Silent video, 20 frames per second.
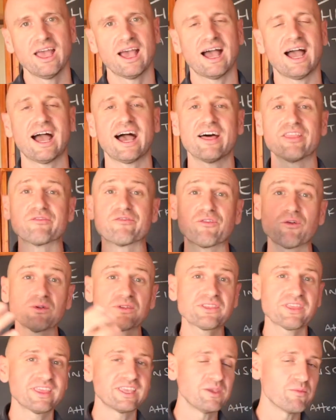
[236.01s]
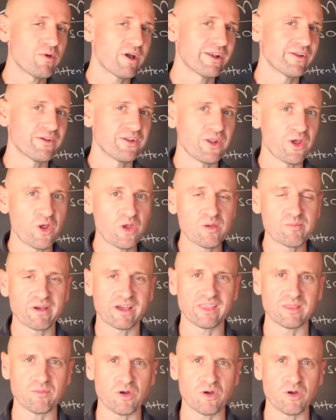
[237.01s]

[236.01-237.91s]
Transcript: The fourth thing you might not know about the